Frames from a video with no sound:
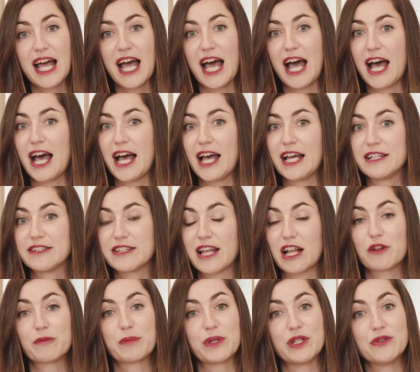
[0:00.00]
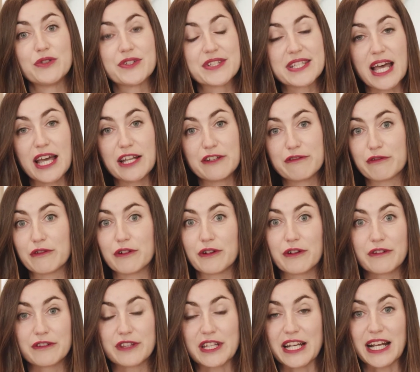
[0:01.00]
and that will be you set
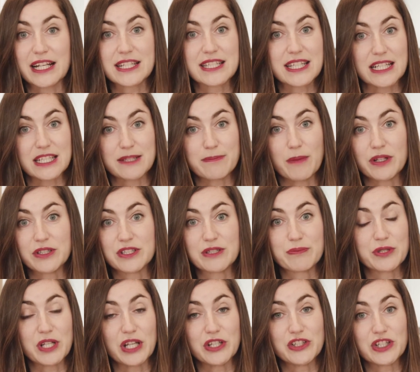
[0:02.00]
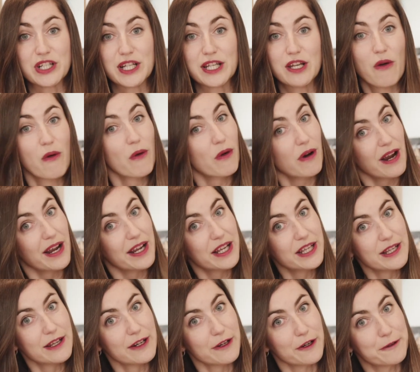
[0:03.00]
for the next 6 months potentially, or a
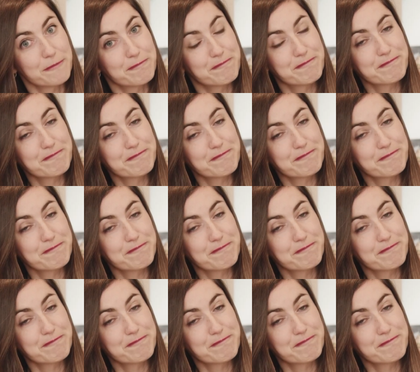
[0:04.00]
year.